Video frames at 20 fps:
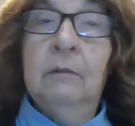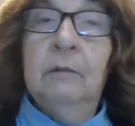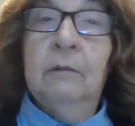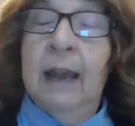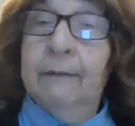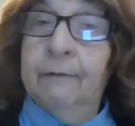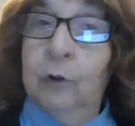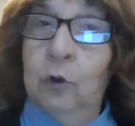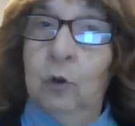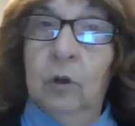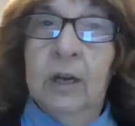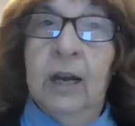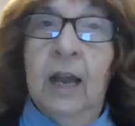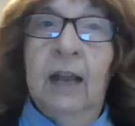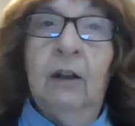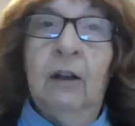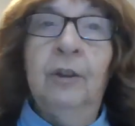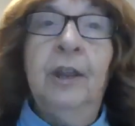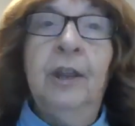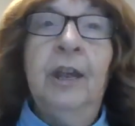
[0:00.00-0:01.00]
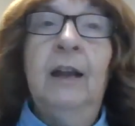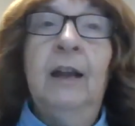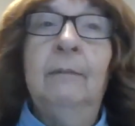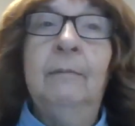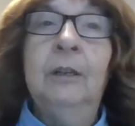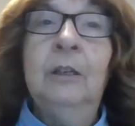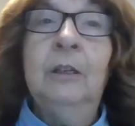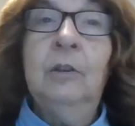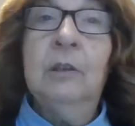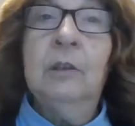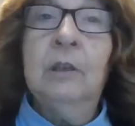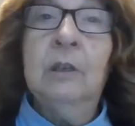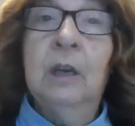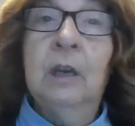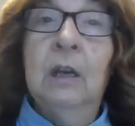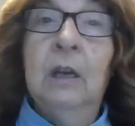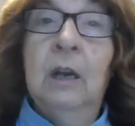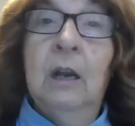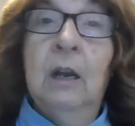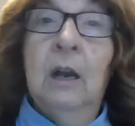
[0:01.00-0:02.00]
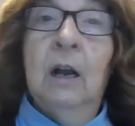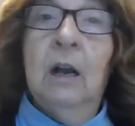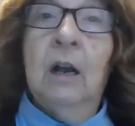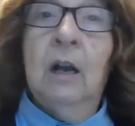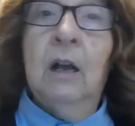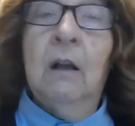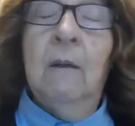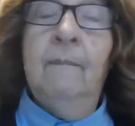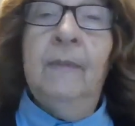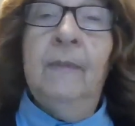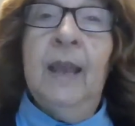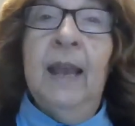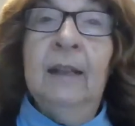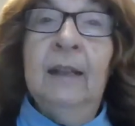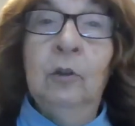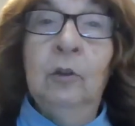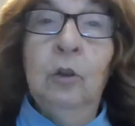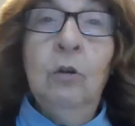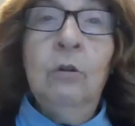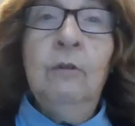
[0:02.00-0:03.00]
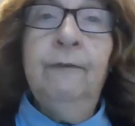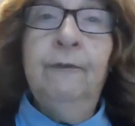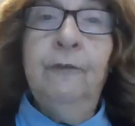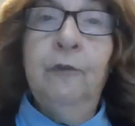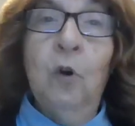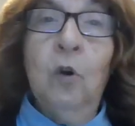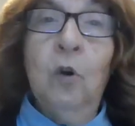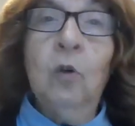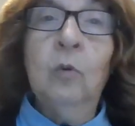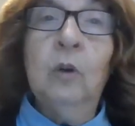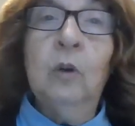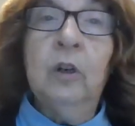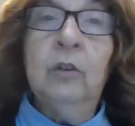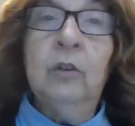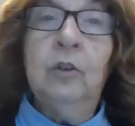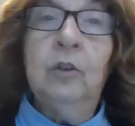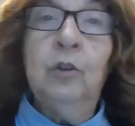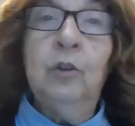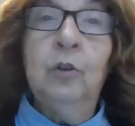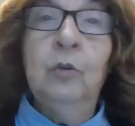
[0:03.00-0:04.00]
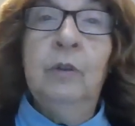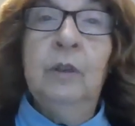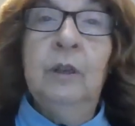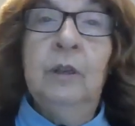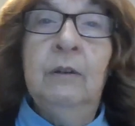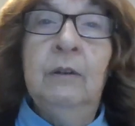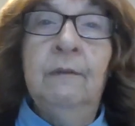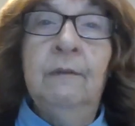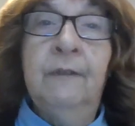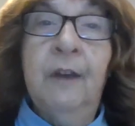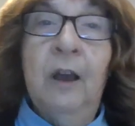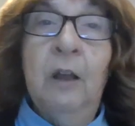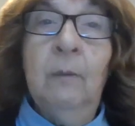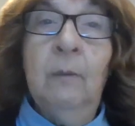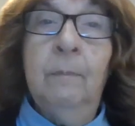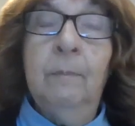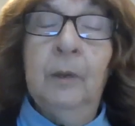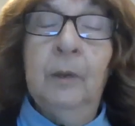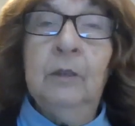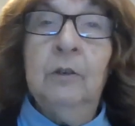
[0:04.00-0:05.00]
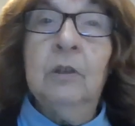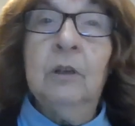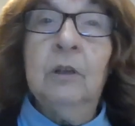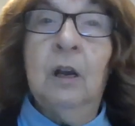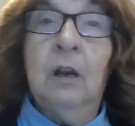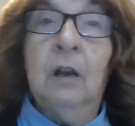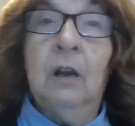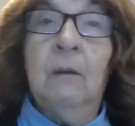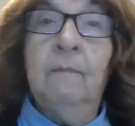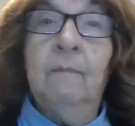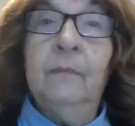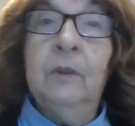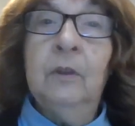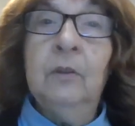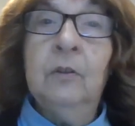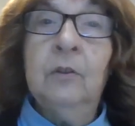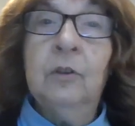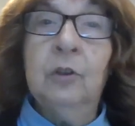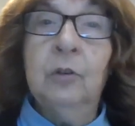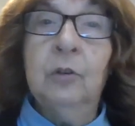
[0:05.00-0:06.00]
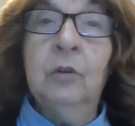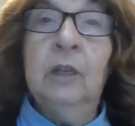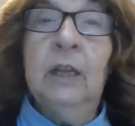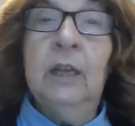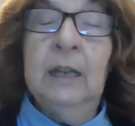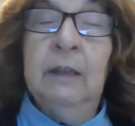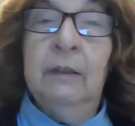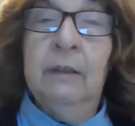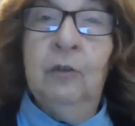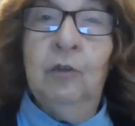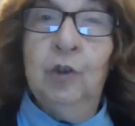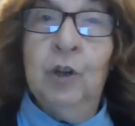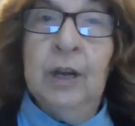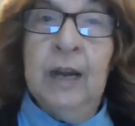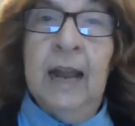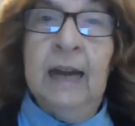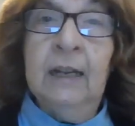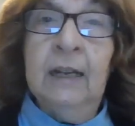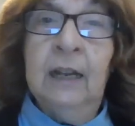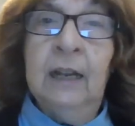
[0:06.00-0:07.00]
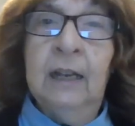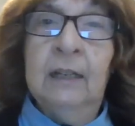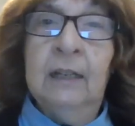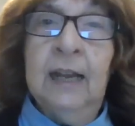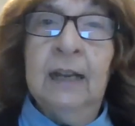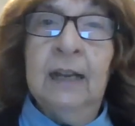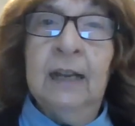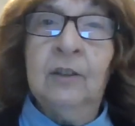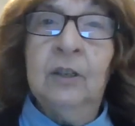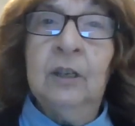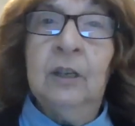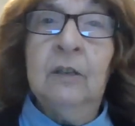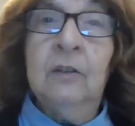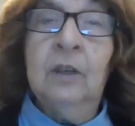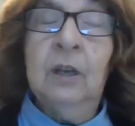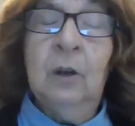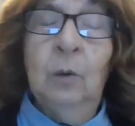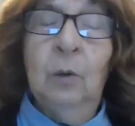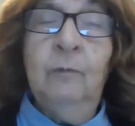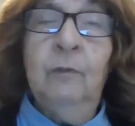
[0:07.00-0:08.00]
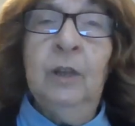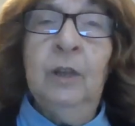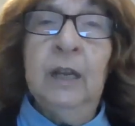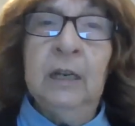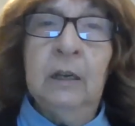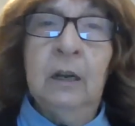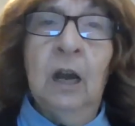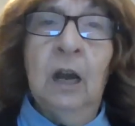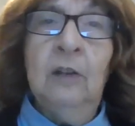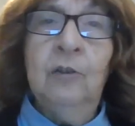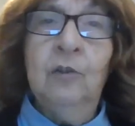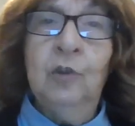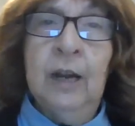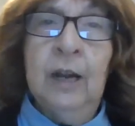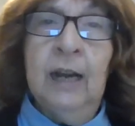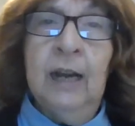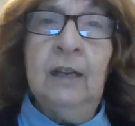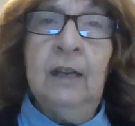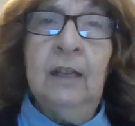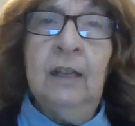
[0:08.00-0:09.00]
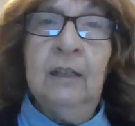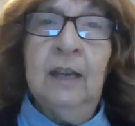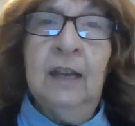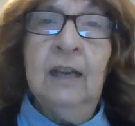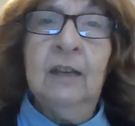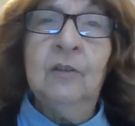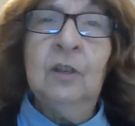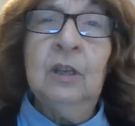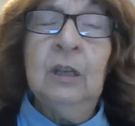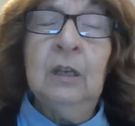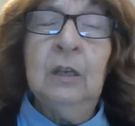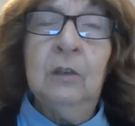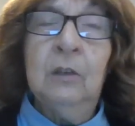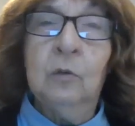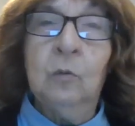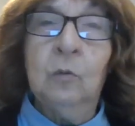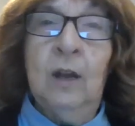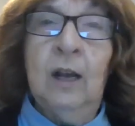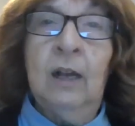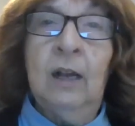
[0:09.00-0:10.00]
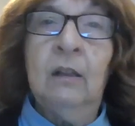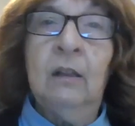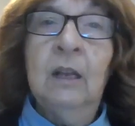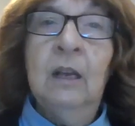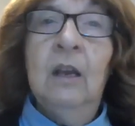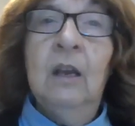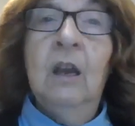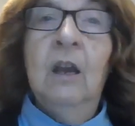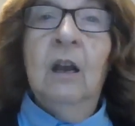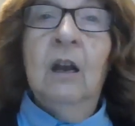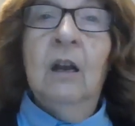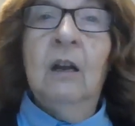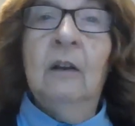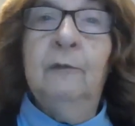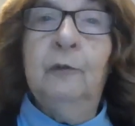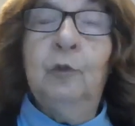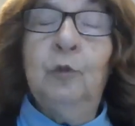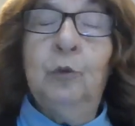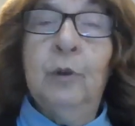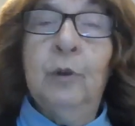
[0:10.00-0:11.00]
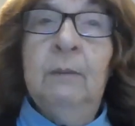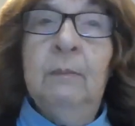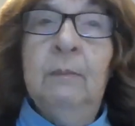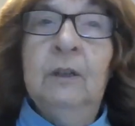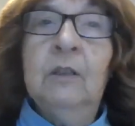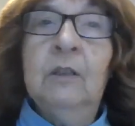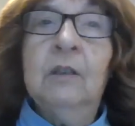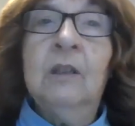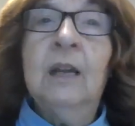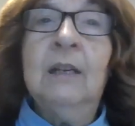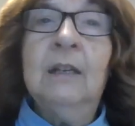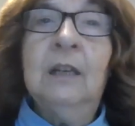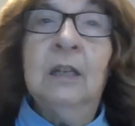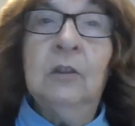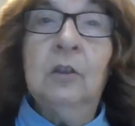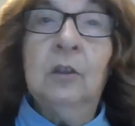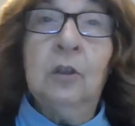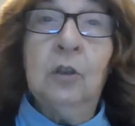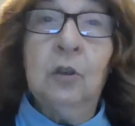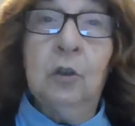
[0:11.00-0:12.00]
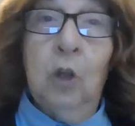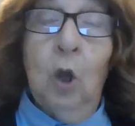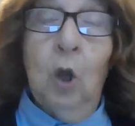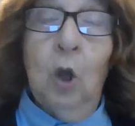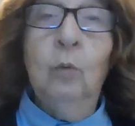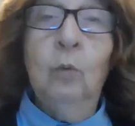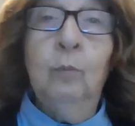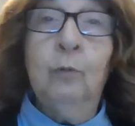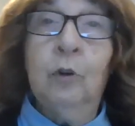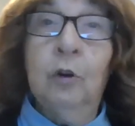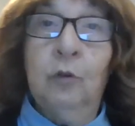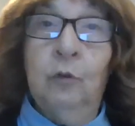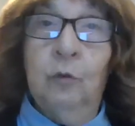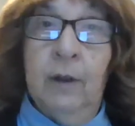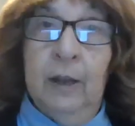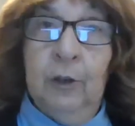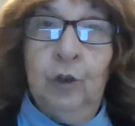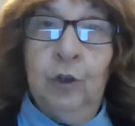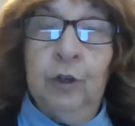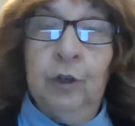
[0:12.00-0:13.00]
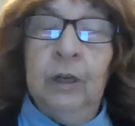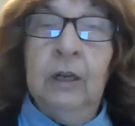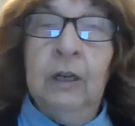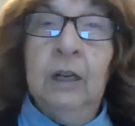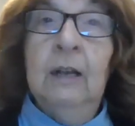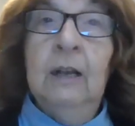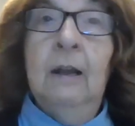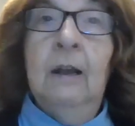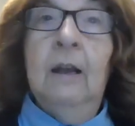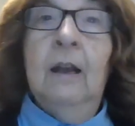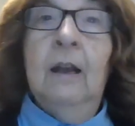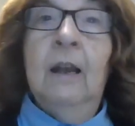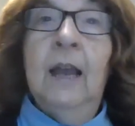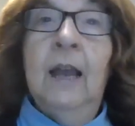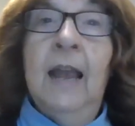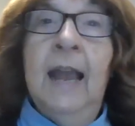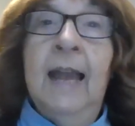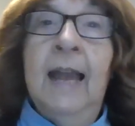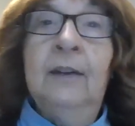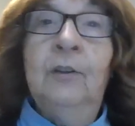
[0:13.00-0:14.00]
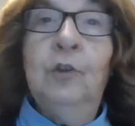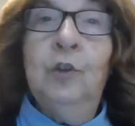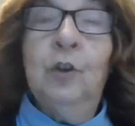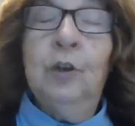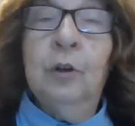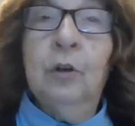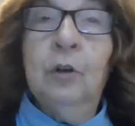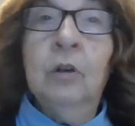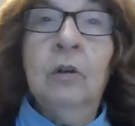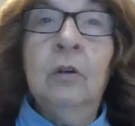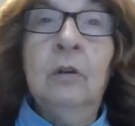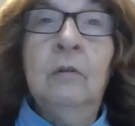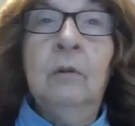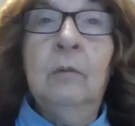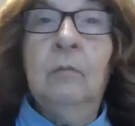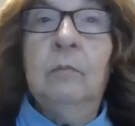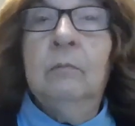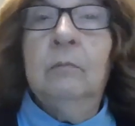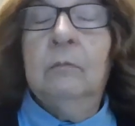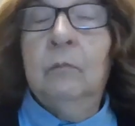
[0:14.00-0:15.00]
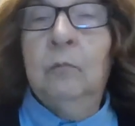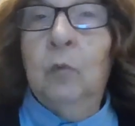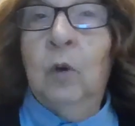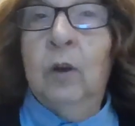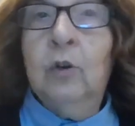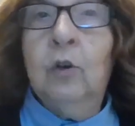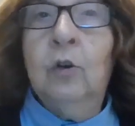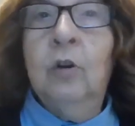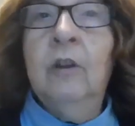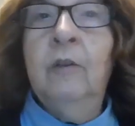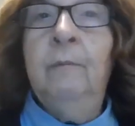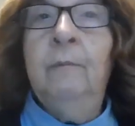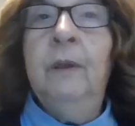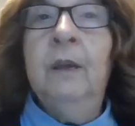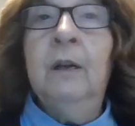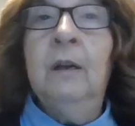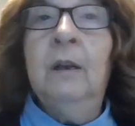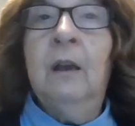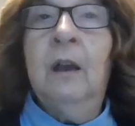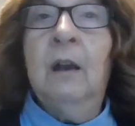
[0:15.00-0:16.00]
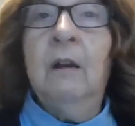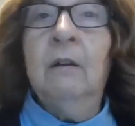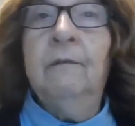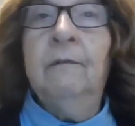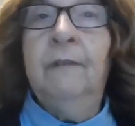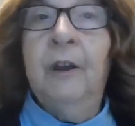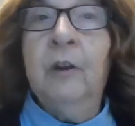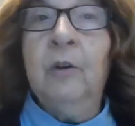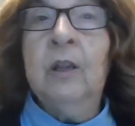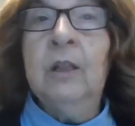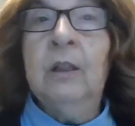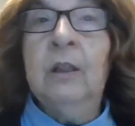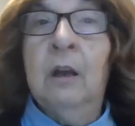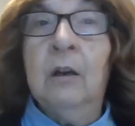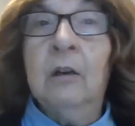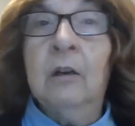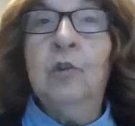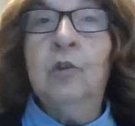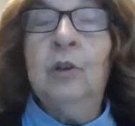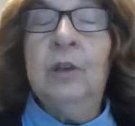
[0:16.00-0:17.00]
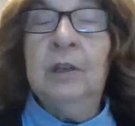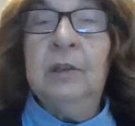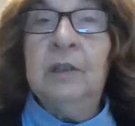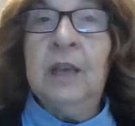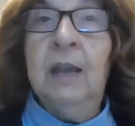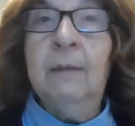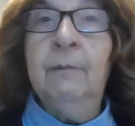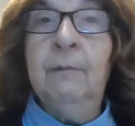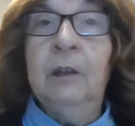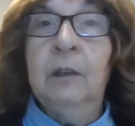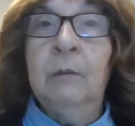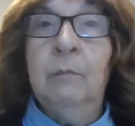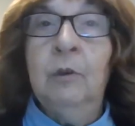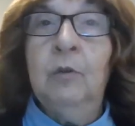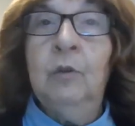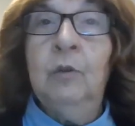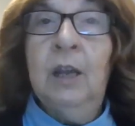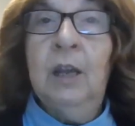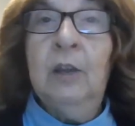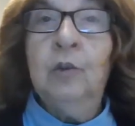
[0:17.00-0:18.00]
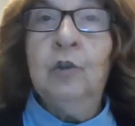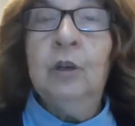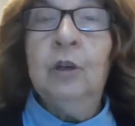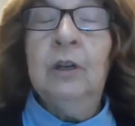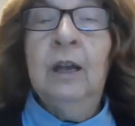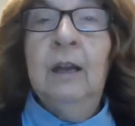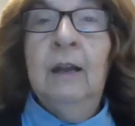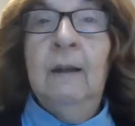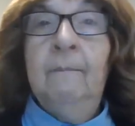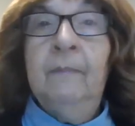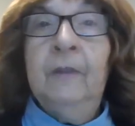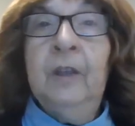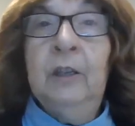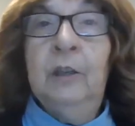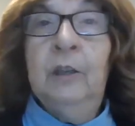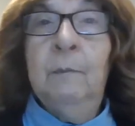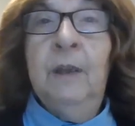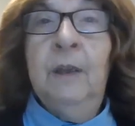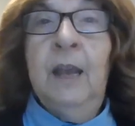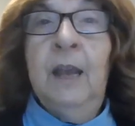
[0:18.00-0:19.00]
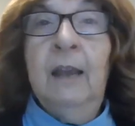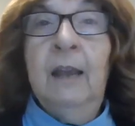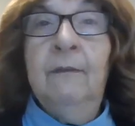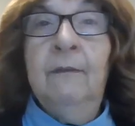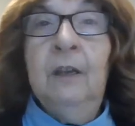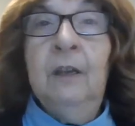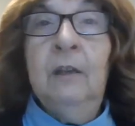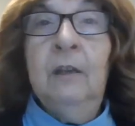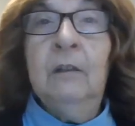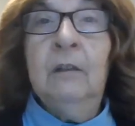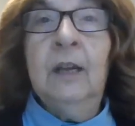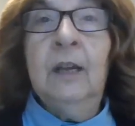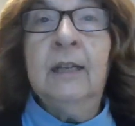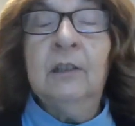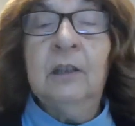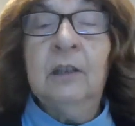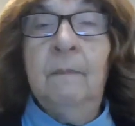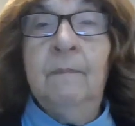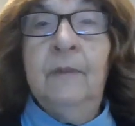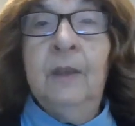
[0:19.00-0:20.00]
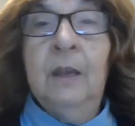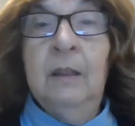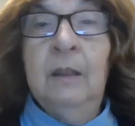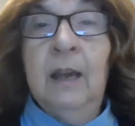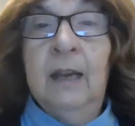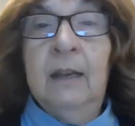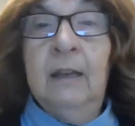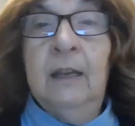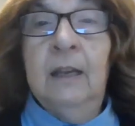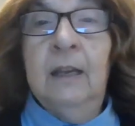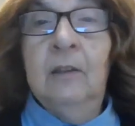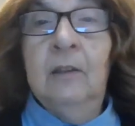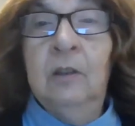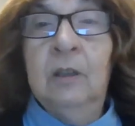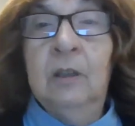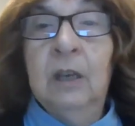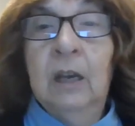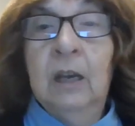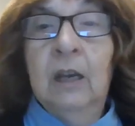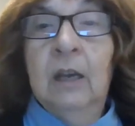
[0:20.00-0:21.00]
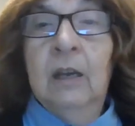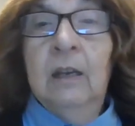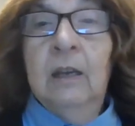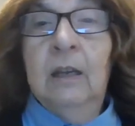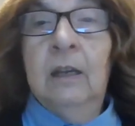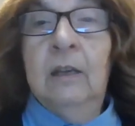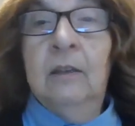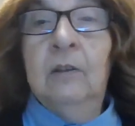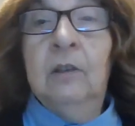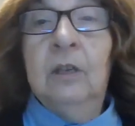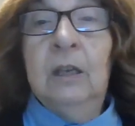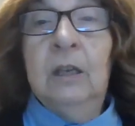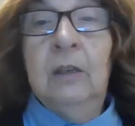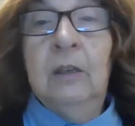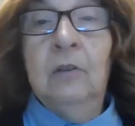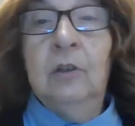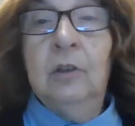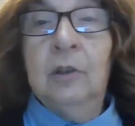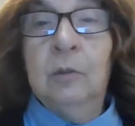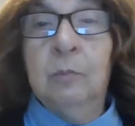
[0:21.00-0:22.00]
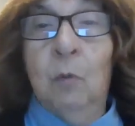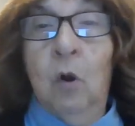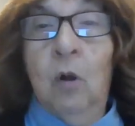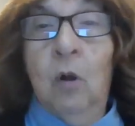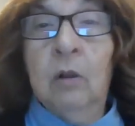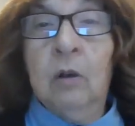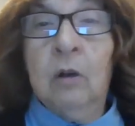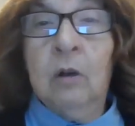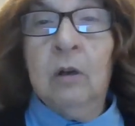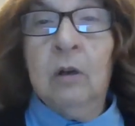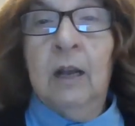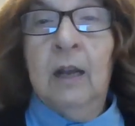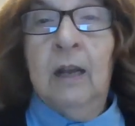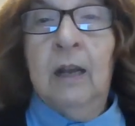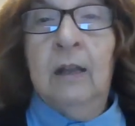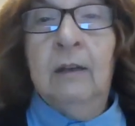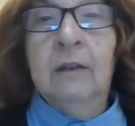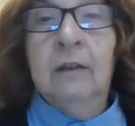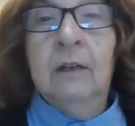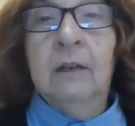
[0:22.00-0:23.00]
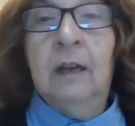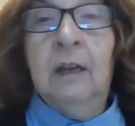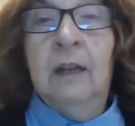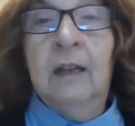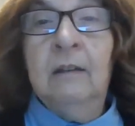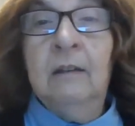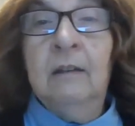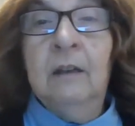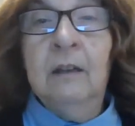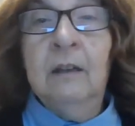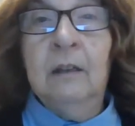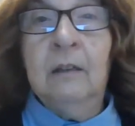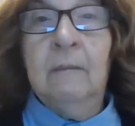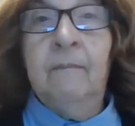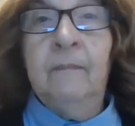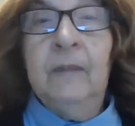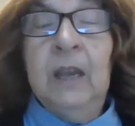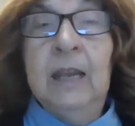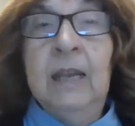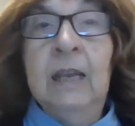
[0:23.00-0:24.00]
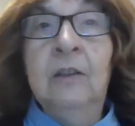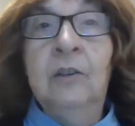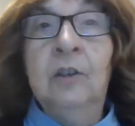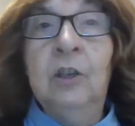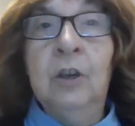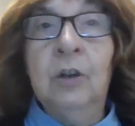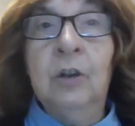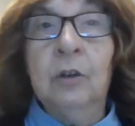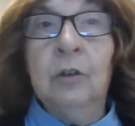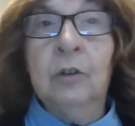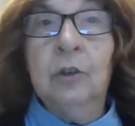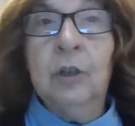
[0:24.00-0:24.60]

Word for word: have good health habits, um, and look forward to the development, um, certainly in the genetic ataxias and hopefully in non genetic ataxia as well, of treatments that can slow progression and turn what could have been a, a very large disabling mutation into behaving like something that is is is smaller and and um, easier